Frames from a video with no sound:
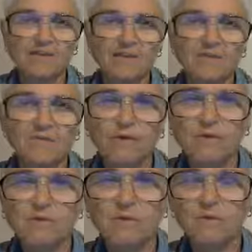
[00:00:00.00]
an
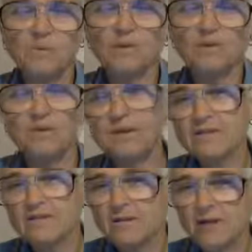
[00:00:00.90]
environment where there
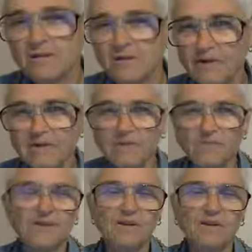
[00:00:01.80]
is a lot of
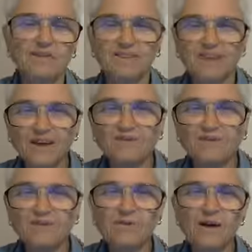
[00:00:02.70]
activity and a lot of
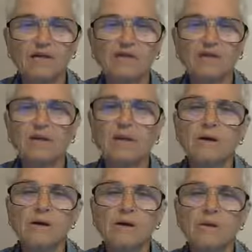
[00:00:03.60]
interaction,
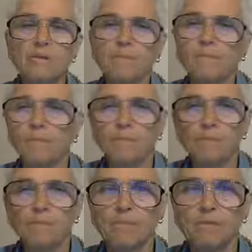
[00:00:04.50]

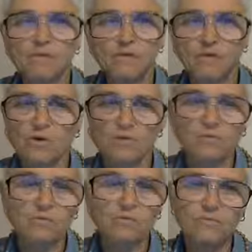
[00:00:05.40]
but it's
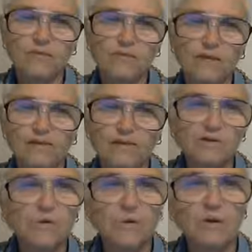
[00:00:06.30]
not
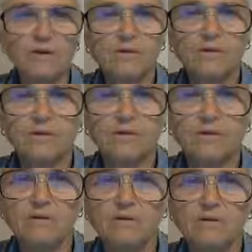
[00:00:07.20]
discordant.
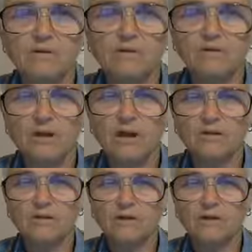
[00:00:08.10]
It's not,